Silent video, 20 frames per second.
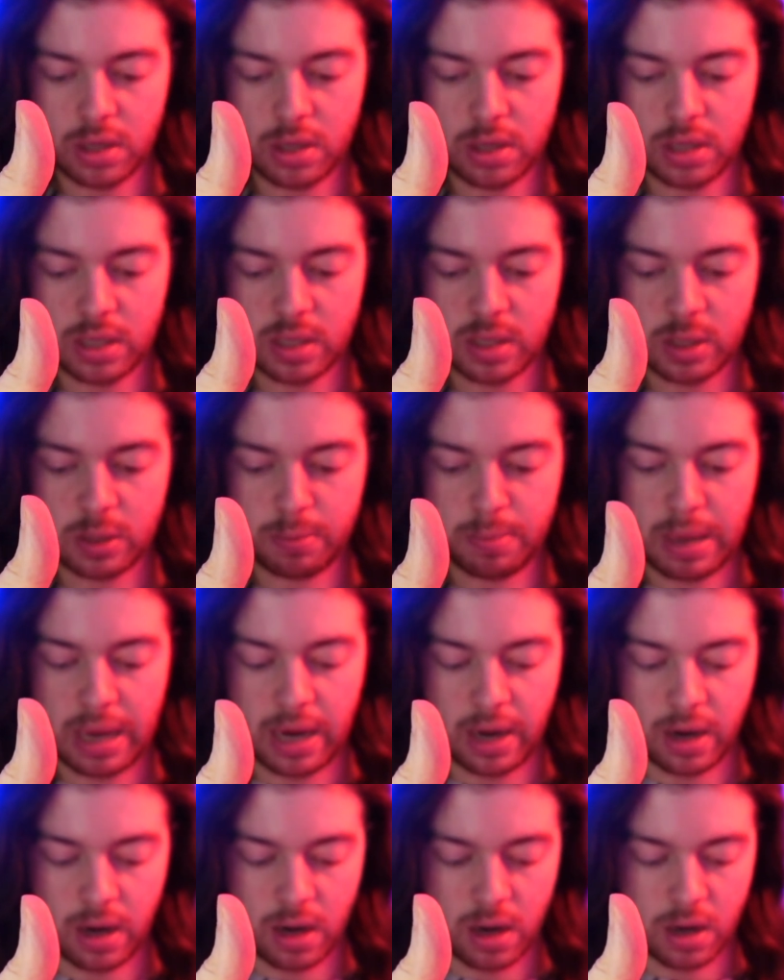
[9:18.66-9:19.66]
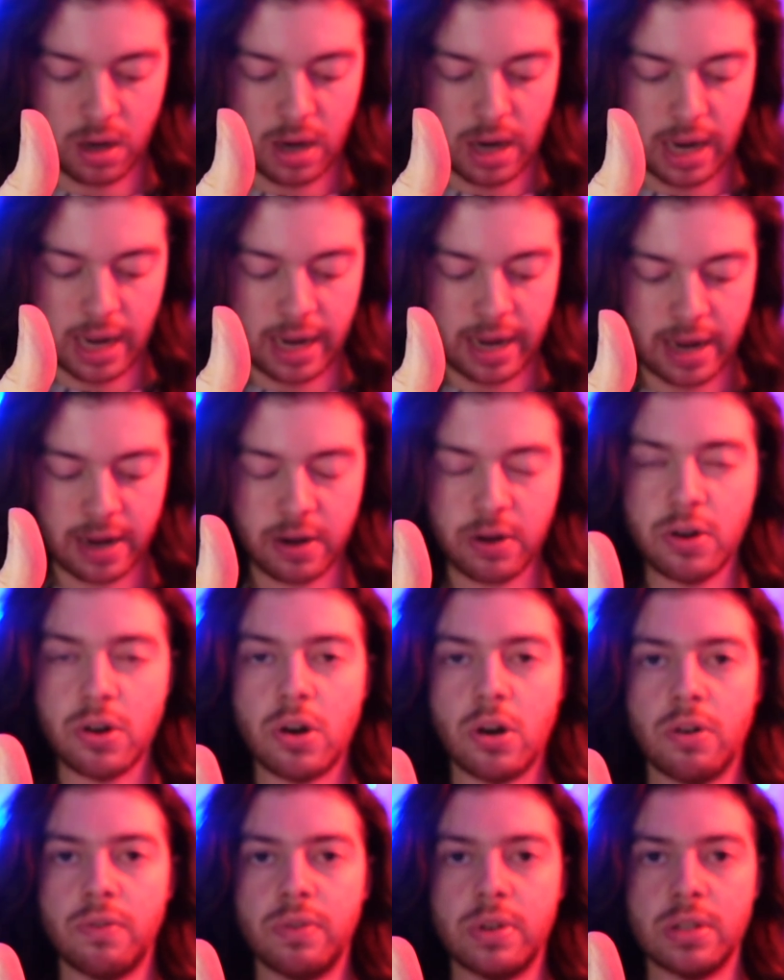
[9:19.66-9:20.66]
despair, and
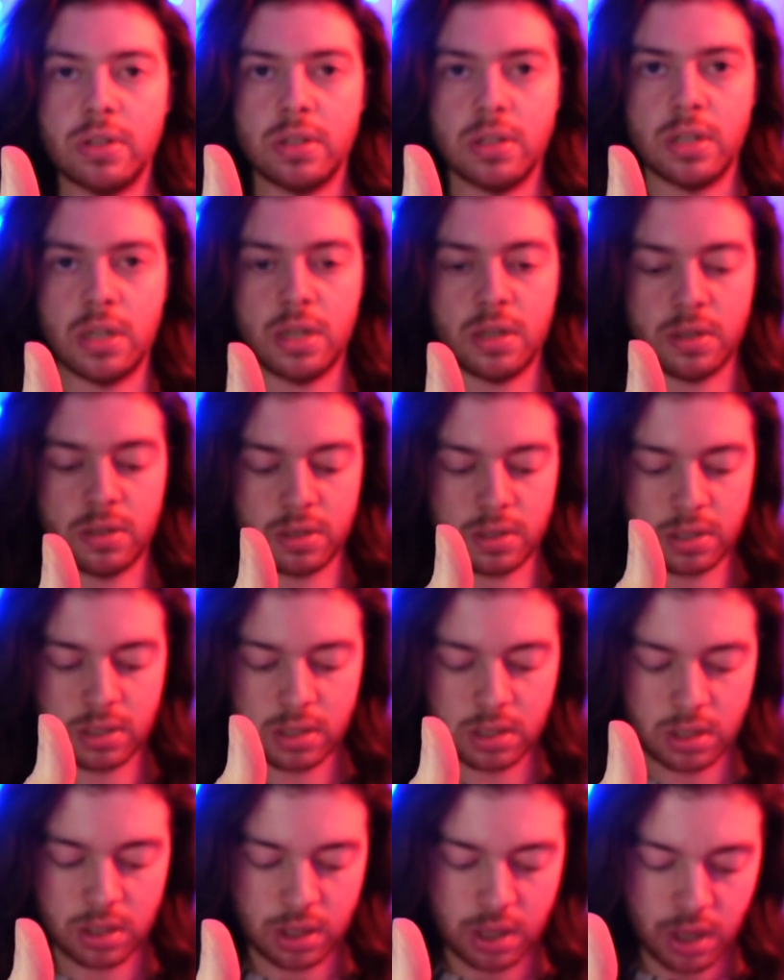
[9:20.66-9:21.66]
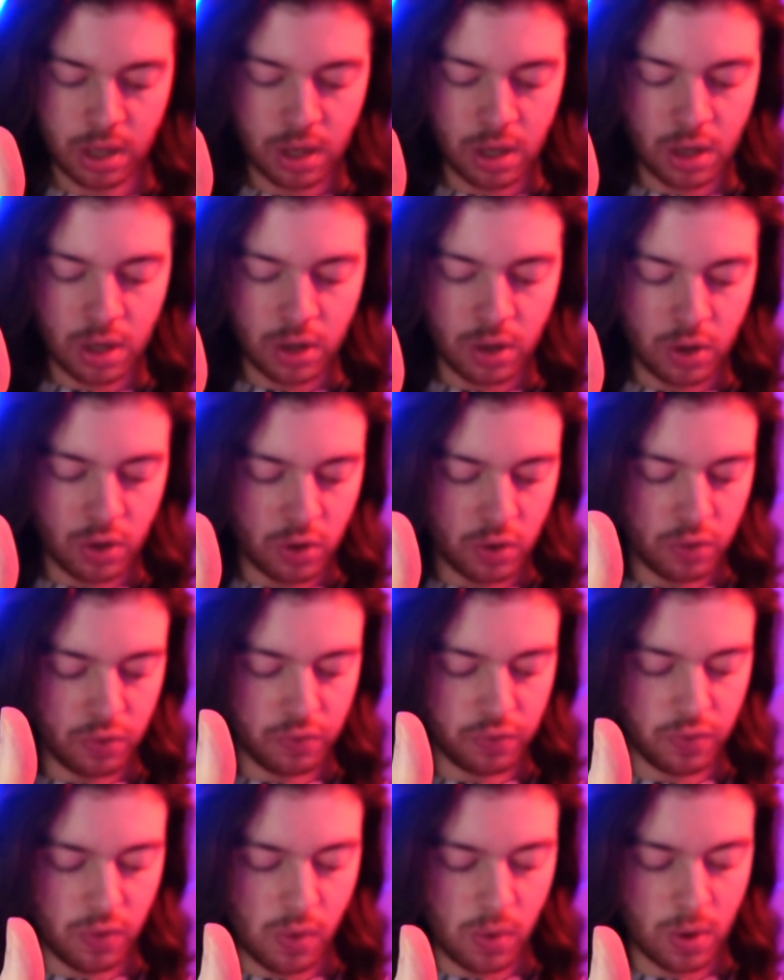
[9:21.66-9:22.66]
nervousness
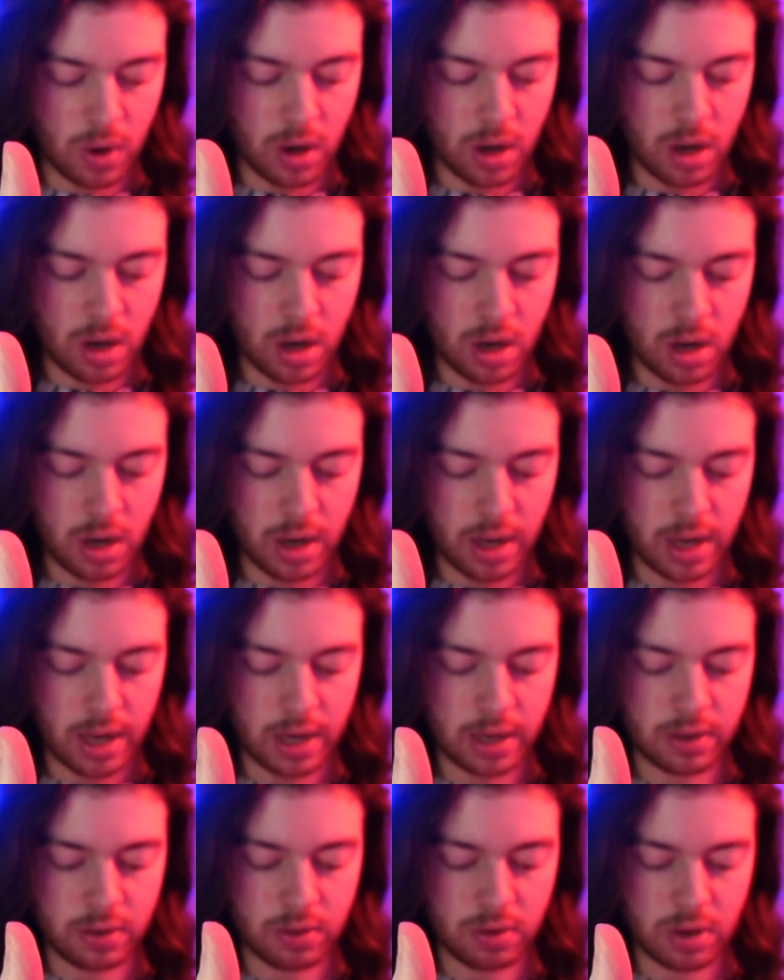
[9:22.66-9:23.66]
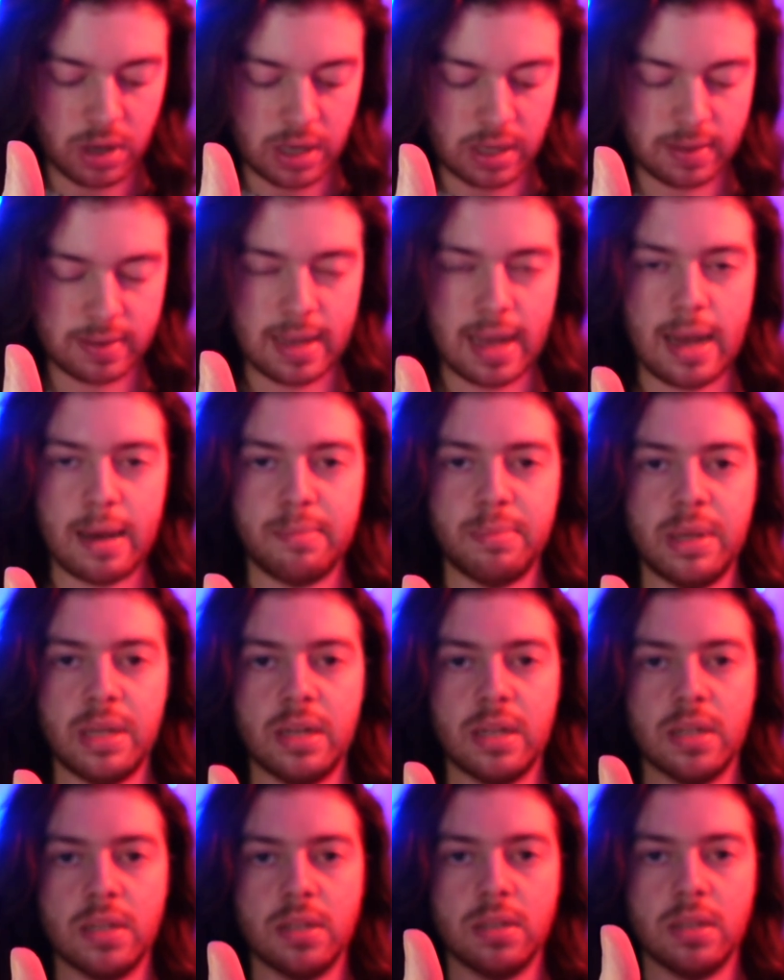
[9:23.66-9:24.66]
for increased
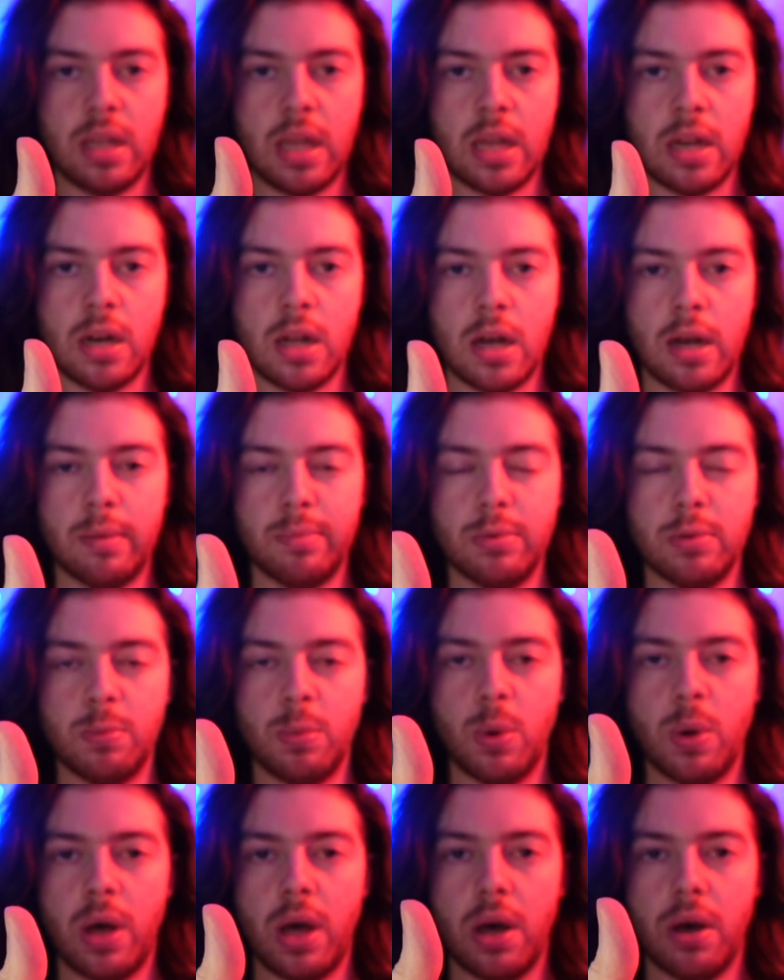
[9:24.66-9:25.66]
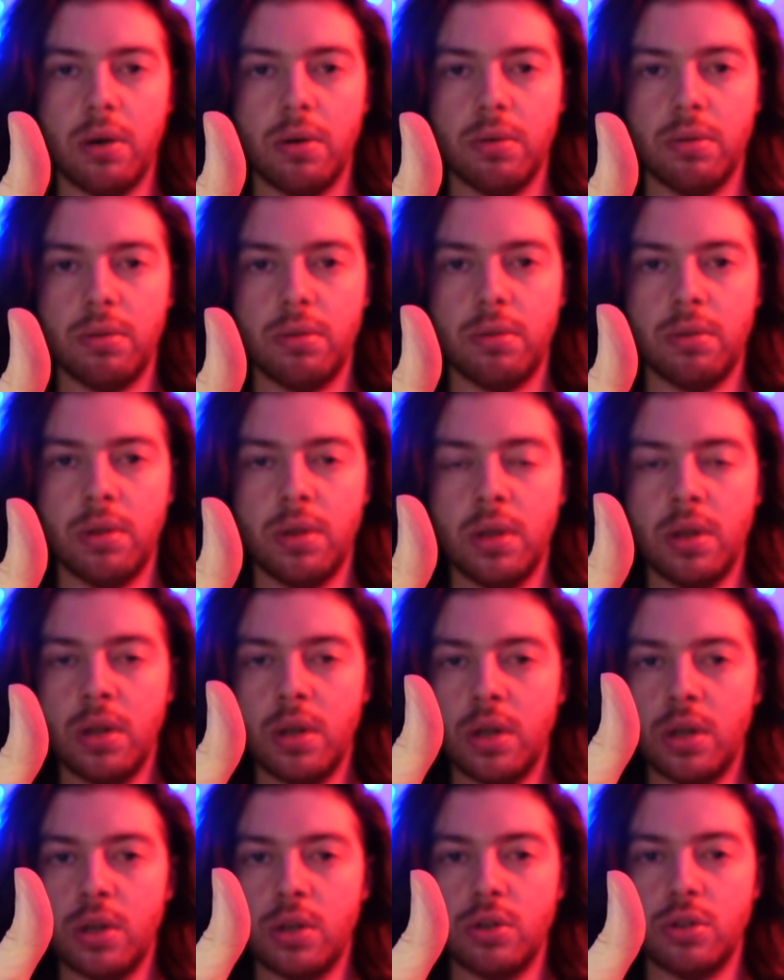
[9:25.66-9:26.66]
happiness and optimal health.
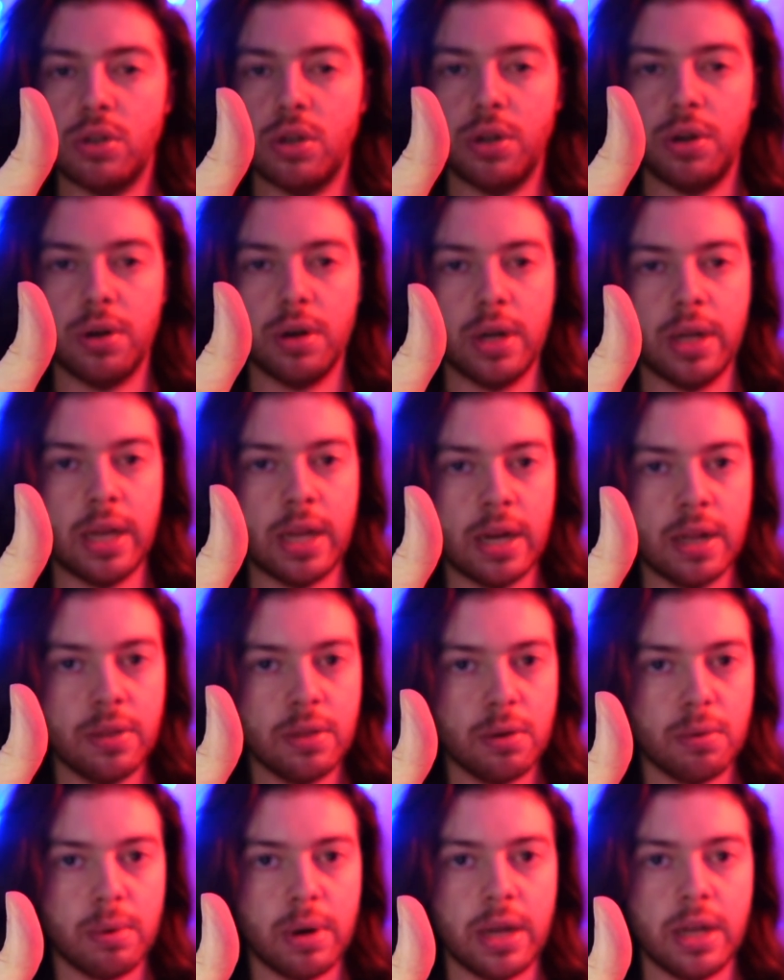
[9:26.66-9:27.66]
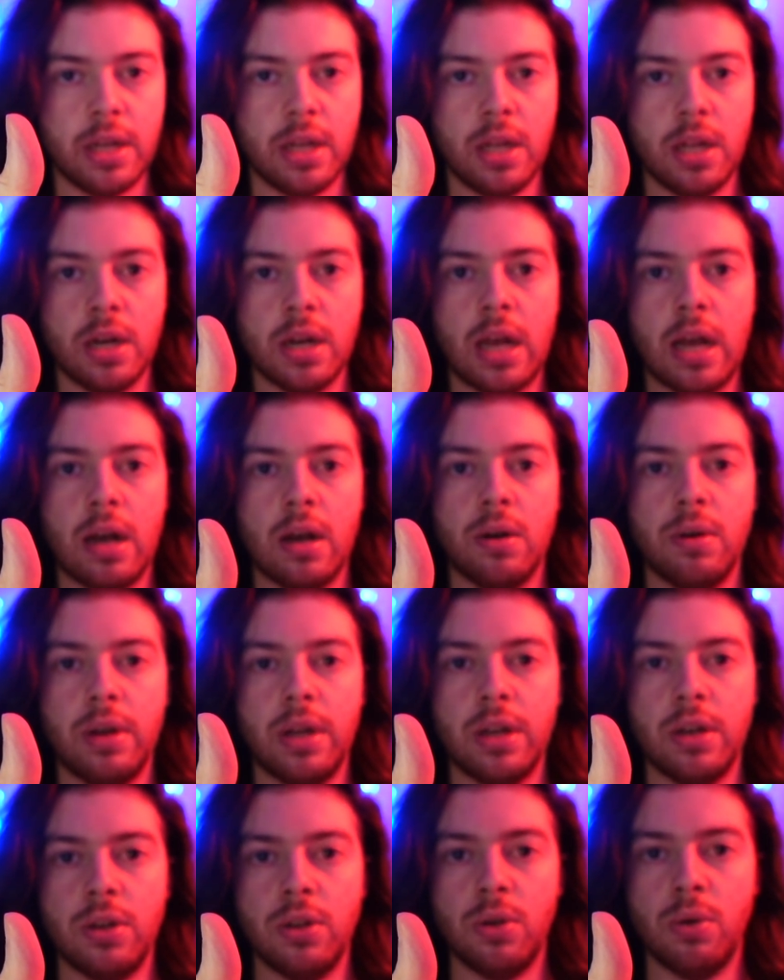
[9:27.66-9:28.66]
So you're getting the Reiki now
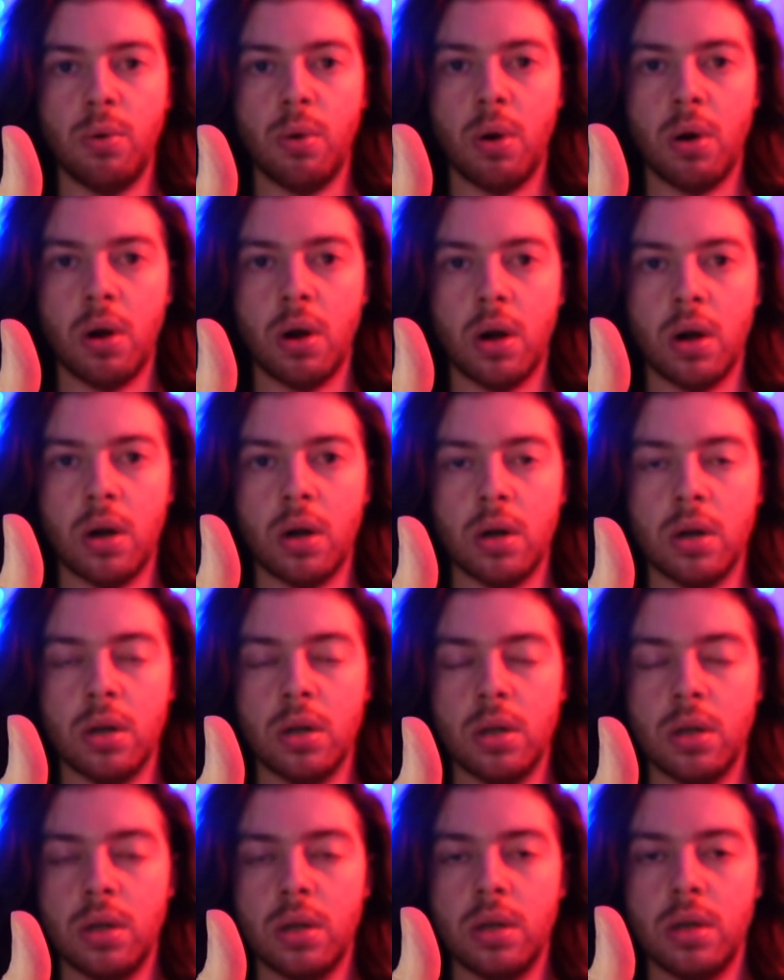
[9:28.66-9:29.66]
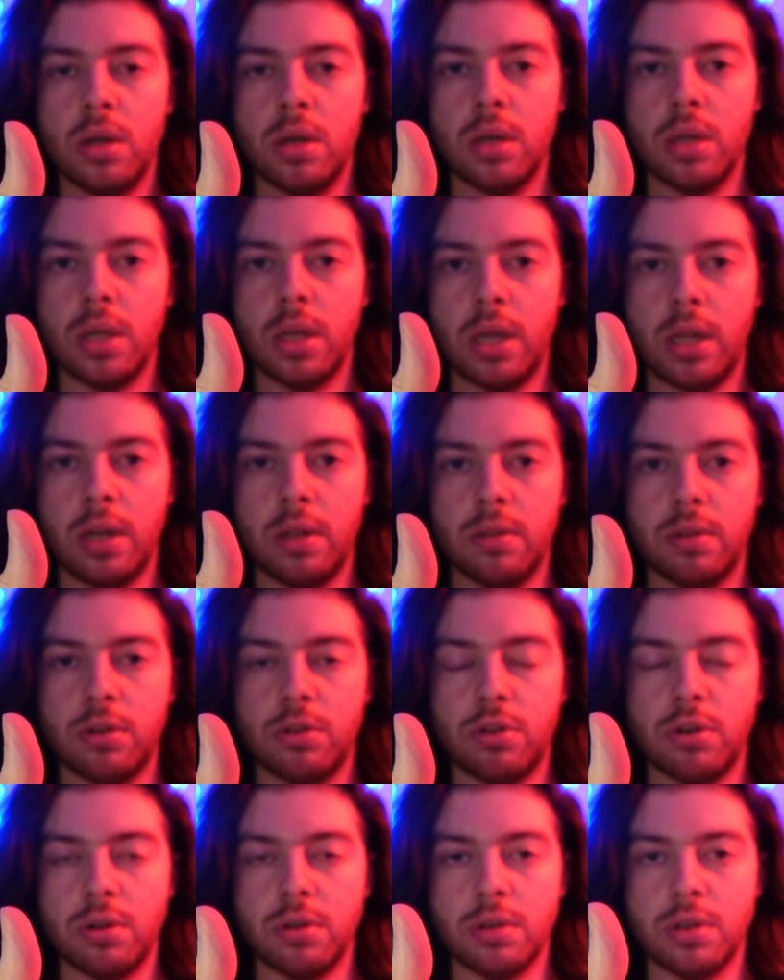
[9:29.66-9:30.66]
and you are getting the
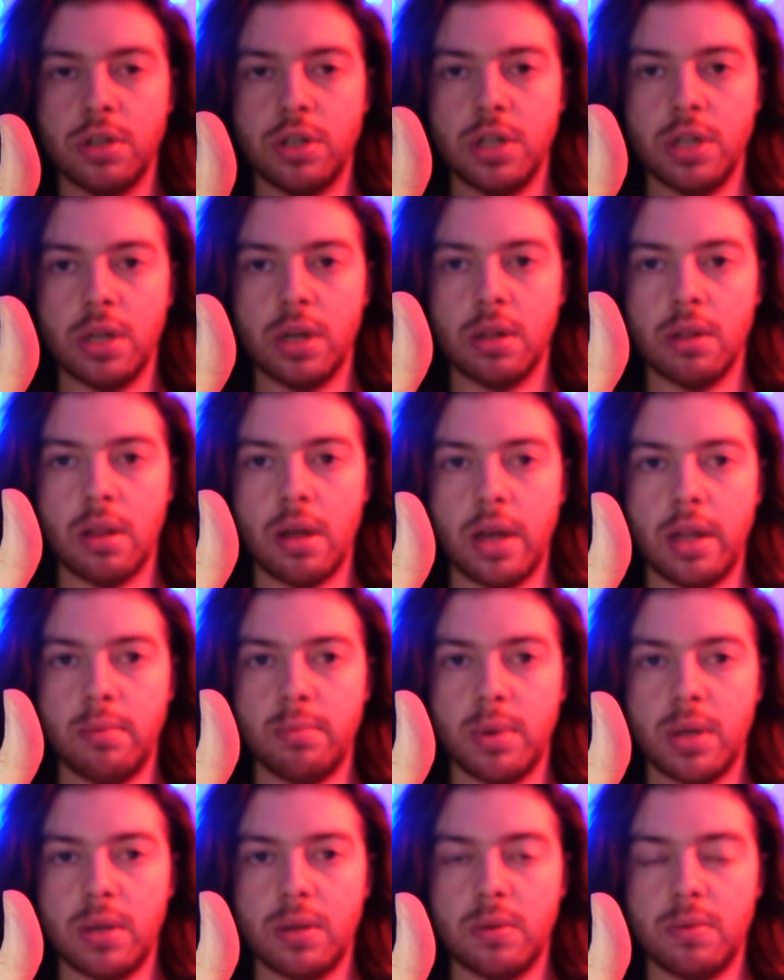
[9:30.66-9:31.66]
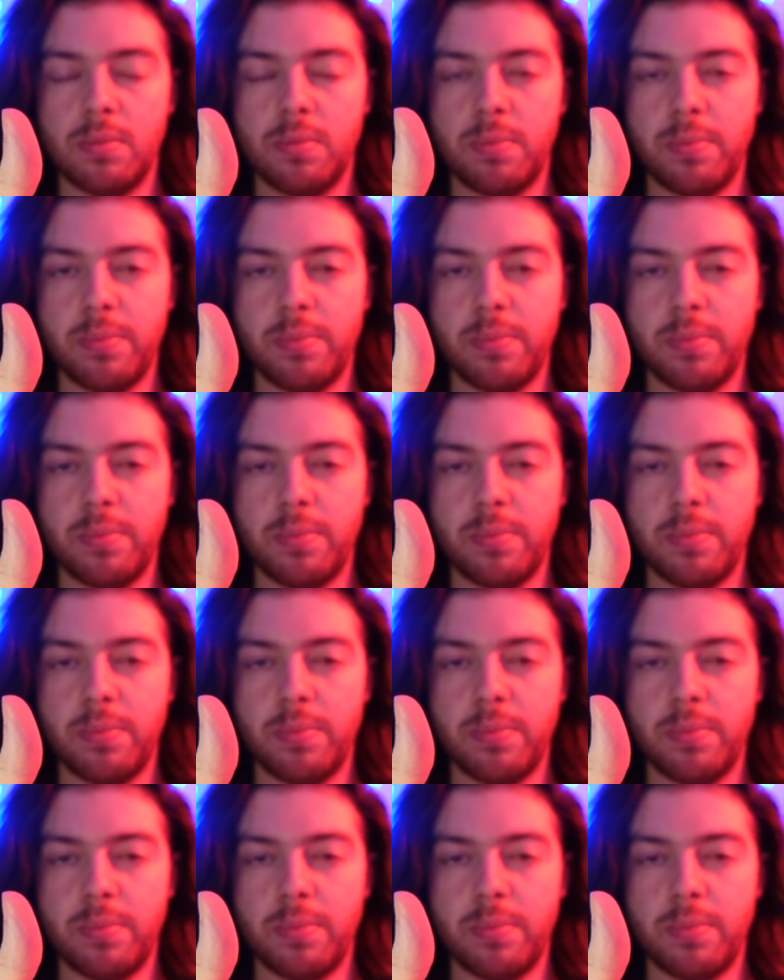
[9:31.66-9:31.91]
Trilogy alignment.